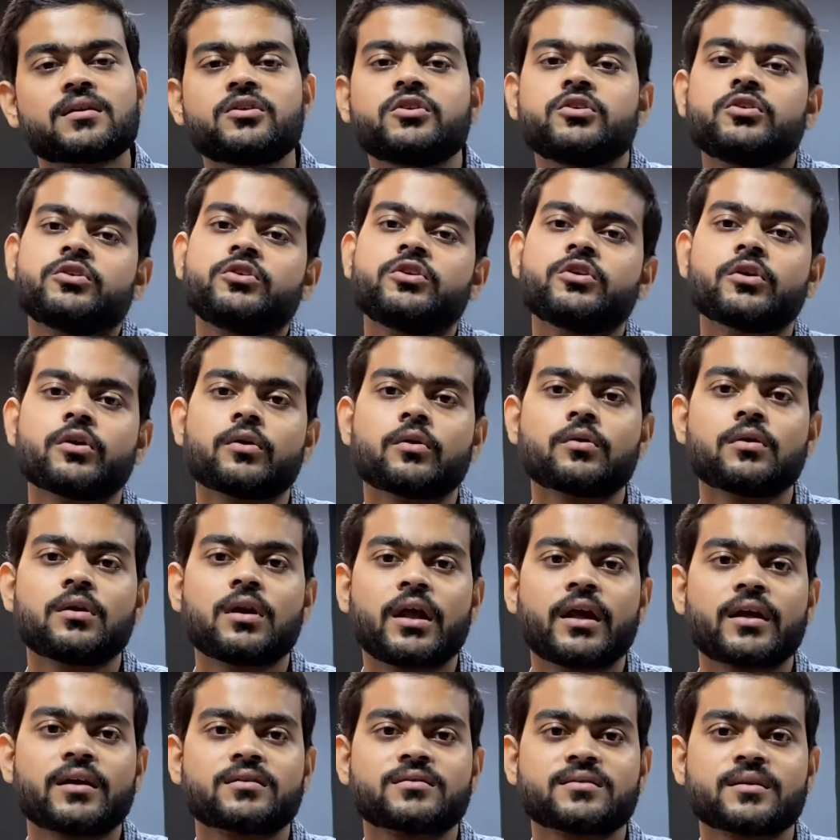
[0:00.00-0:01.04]

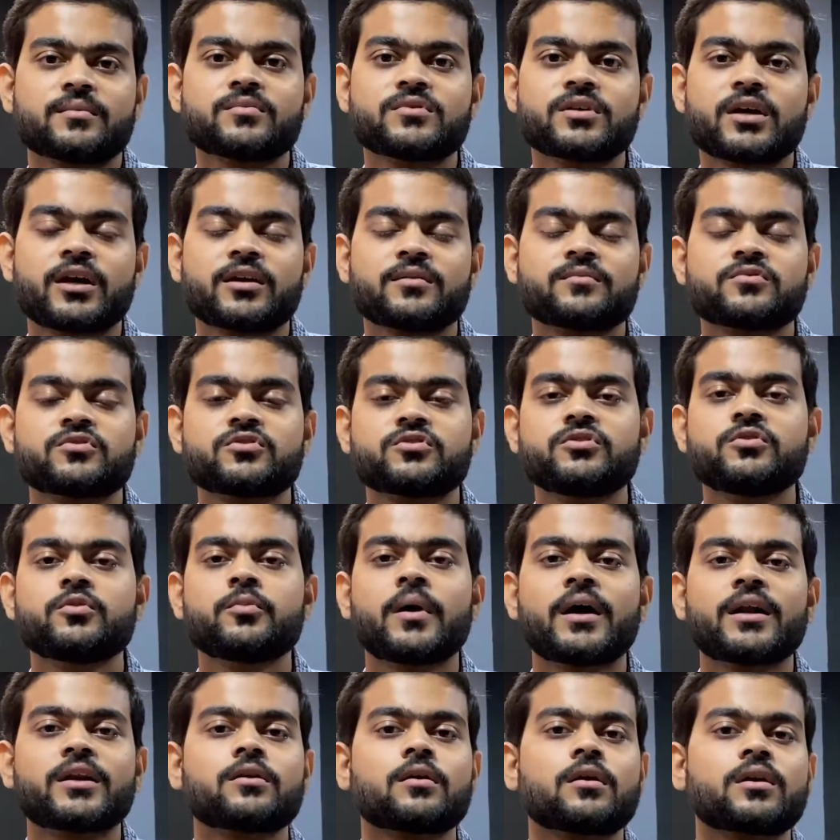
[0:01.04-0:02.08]
like sometimes you
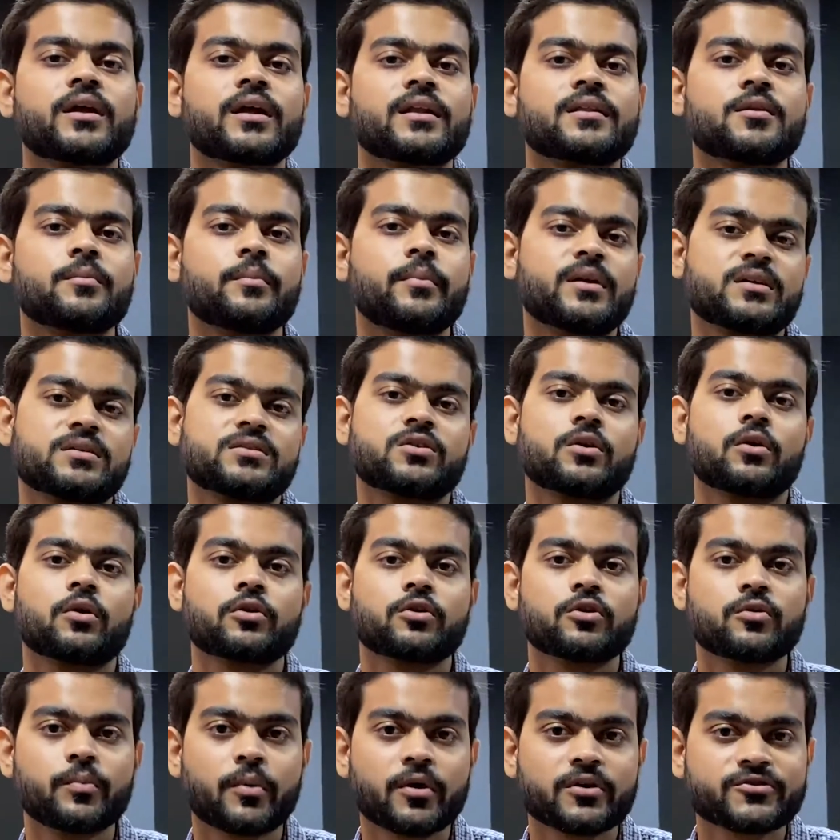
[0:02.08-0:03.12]
might not get the best audio
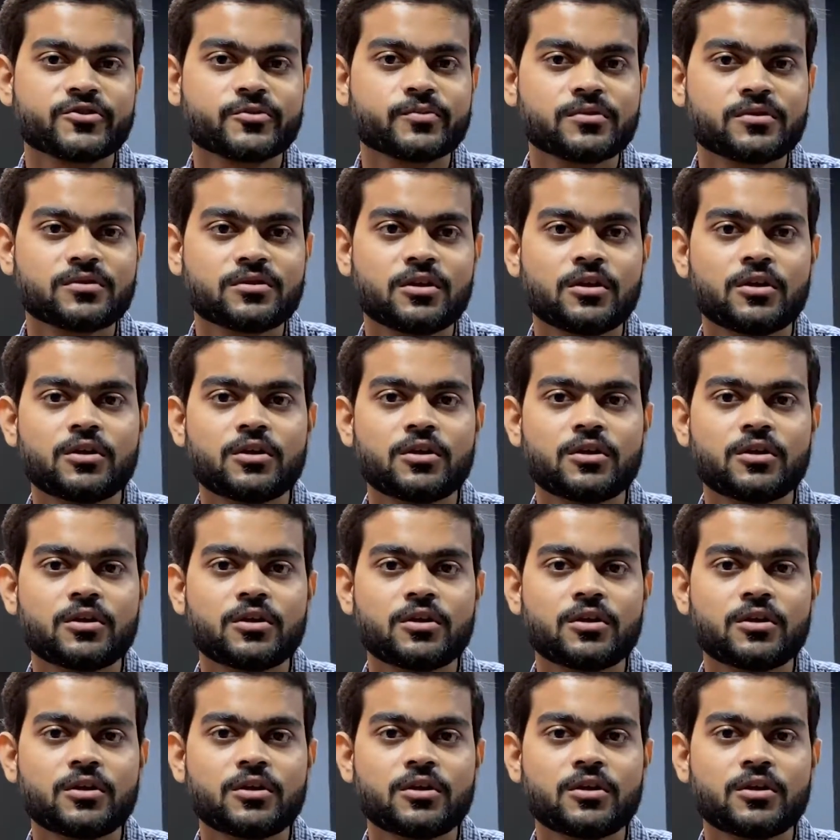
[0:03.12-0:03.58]
possible,